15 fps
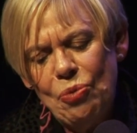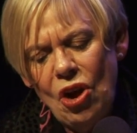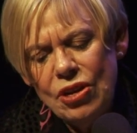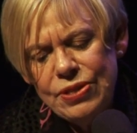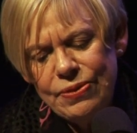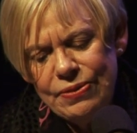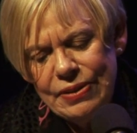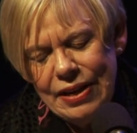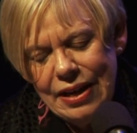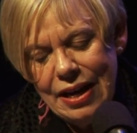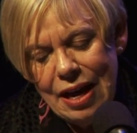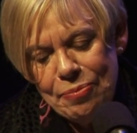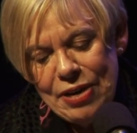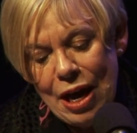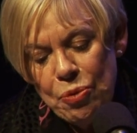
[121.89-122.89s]
was.
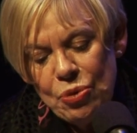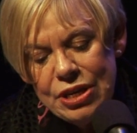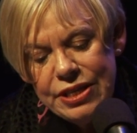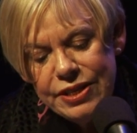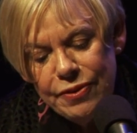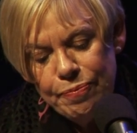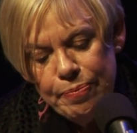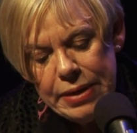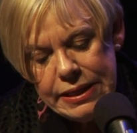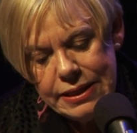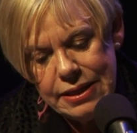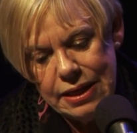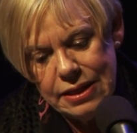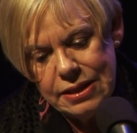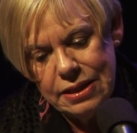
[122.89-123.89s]
But I wouldn't have
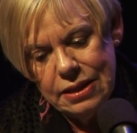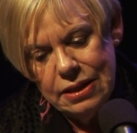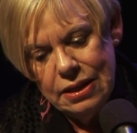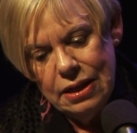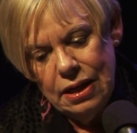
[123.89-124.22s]
missed it.